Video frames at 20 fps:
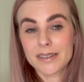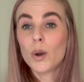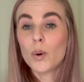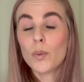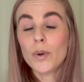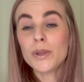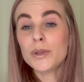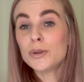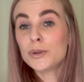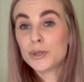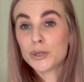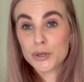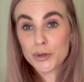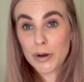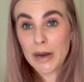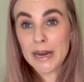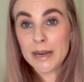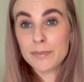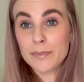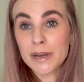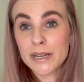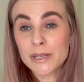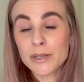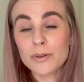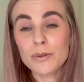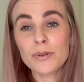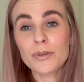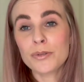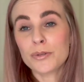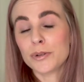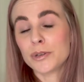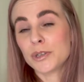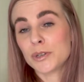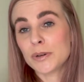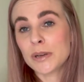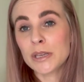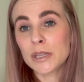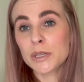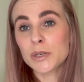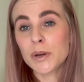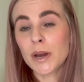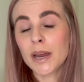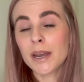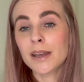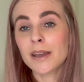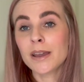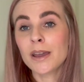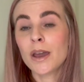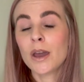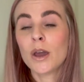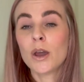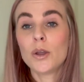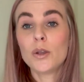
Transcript: When you train muscle through strength training,